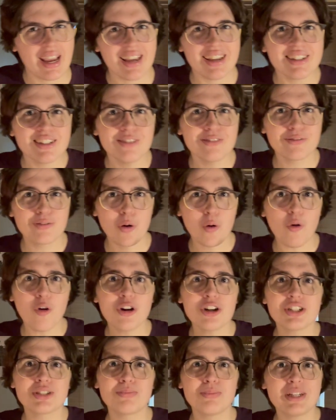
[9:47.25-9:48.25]
And of
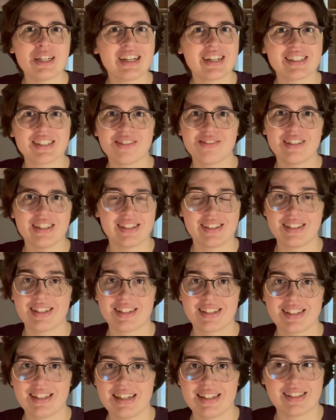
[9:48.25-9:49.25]
course, because of this
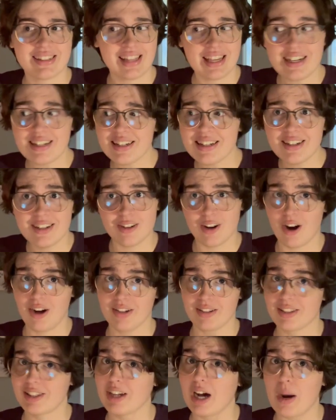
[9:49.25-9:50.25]
success, they did
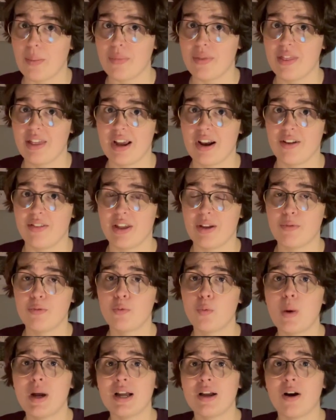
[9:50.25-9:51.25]
not stop there. They
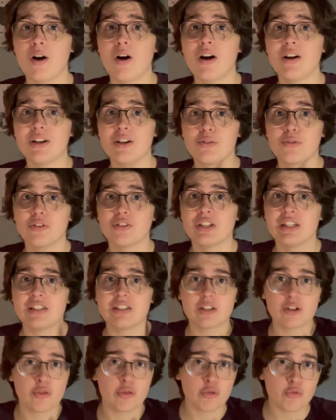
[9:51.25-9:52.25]
went on and
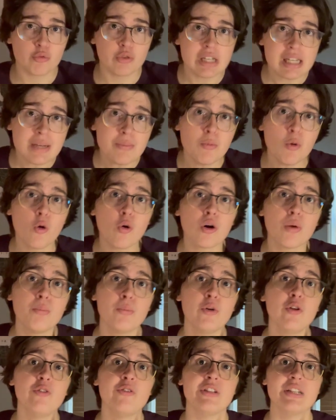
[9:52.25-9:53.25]
released 3 more
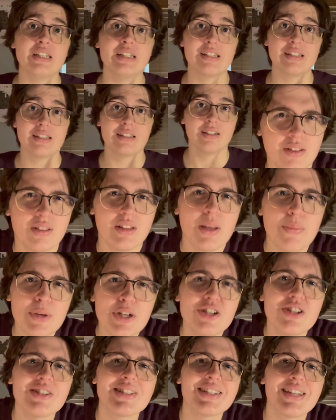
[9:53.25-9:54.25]
movies. Let me
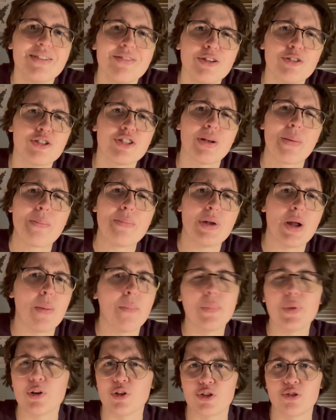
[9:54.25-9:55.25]
just give you some
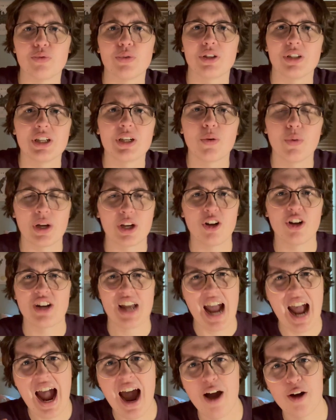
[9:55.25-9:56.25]
numbers really quick on
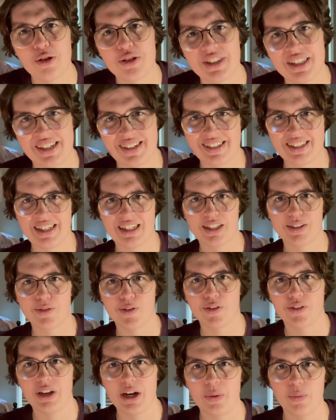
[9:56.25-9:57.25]
how
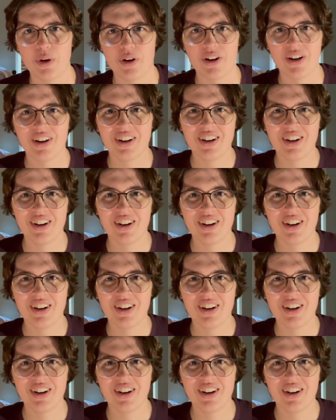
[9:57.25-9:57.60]
successful they were.